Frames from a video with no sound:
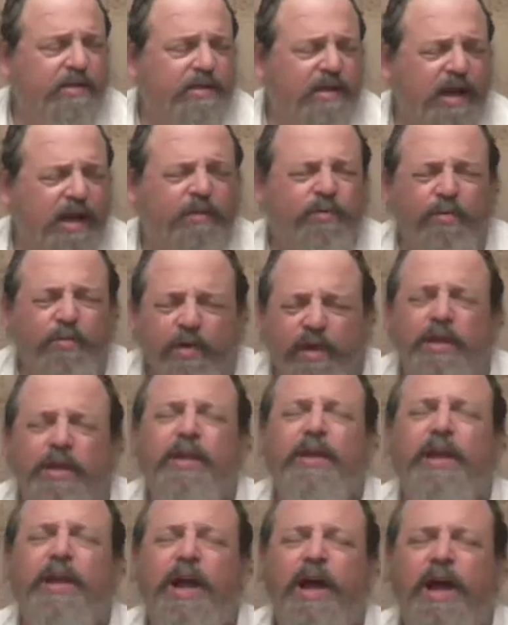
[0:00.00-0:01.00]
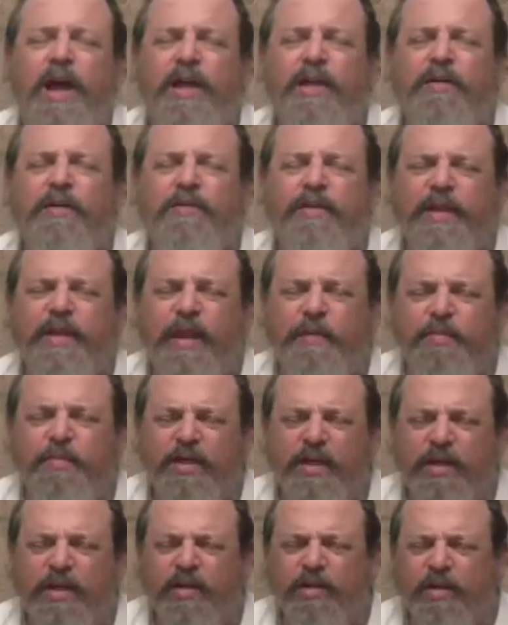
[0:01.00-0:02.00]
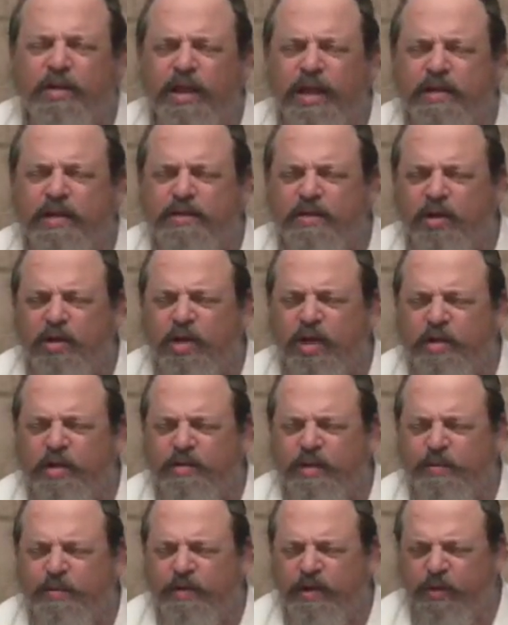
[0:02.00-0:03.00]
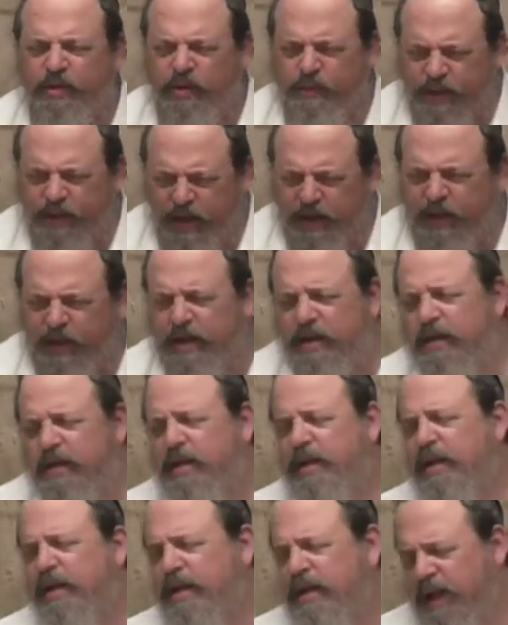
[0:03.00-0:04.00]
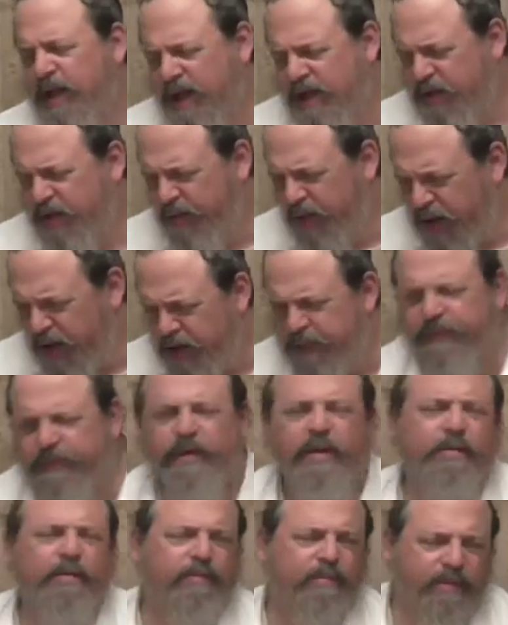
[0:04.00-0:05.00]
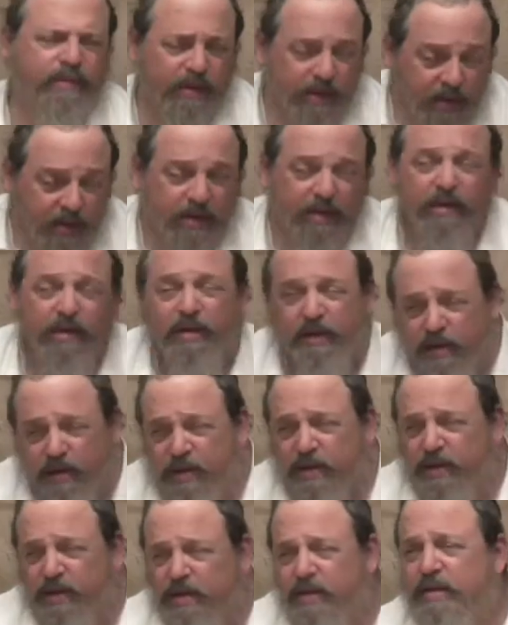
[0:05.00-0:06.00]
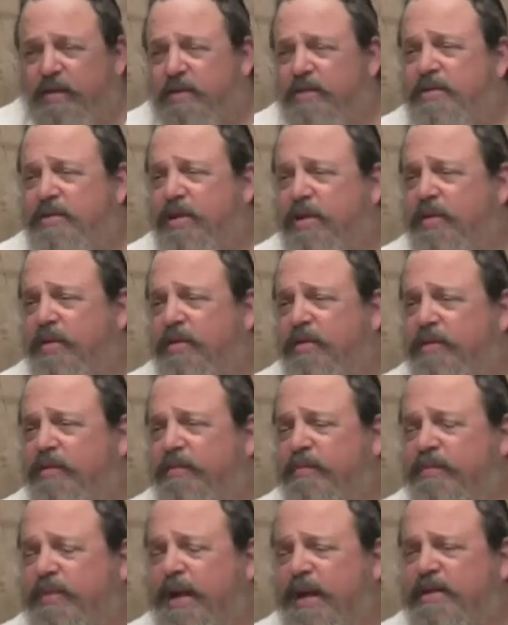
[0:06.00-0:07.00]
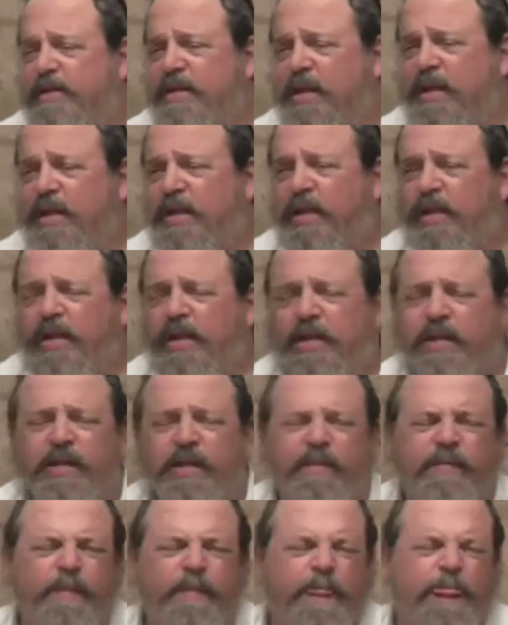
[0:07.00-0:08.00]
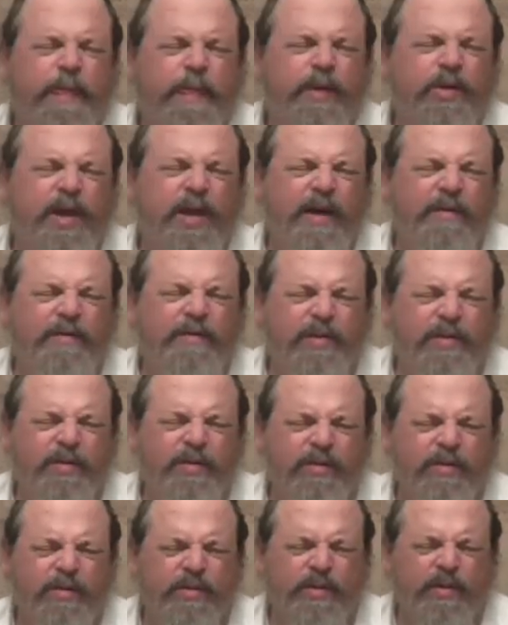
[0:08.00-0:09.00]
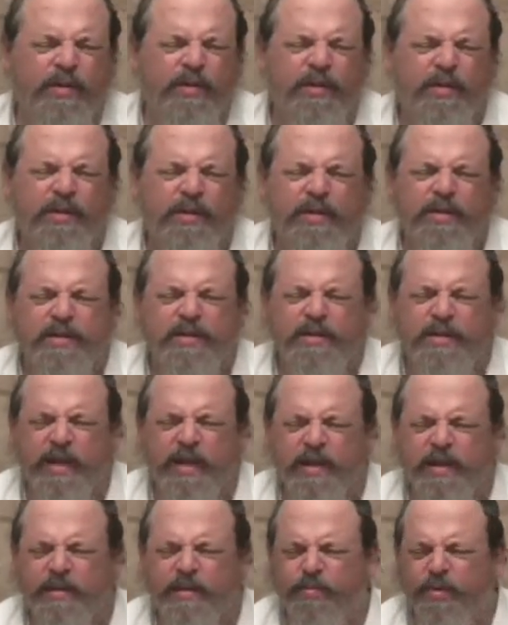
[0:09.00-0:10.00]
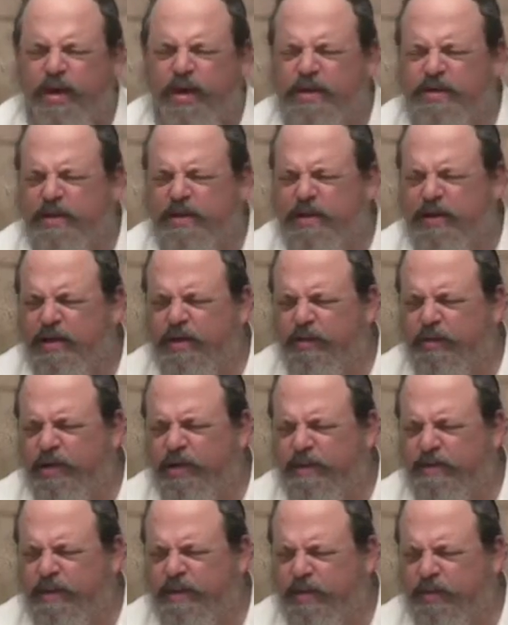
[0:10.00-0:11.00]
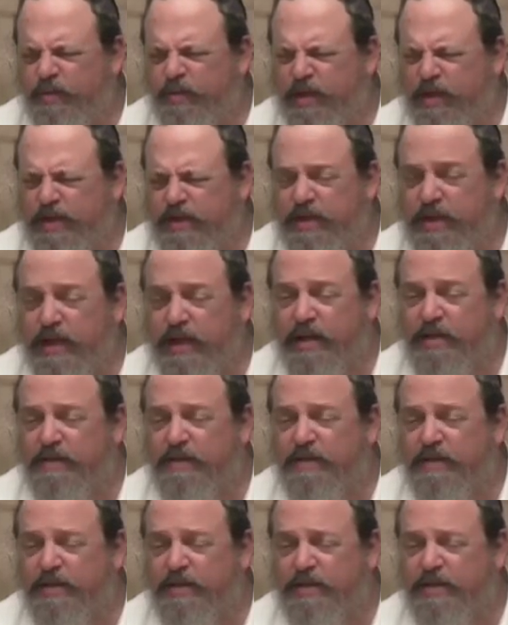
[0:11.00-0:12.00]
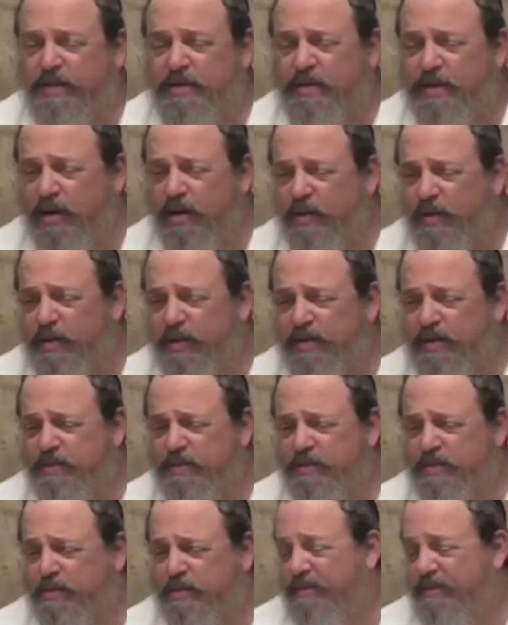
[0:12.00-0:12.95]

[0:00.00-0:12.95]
it's not really Chayiv in that particular case. It's only Asur Midrabanan, like the Ra'afim. So basically, you have to say the Brisa didn't really mean what it said, which is always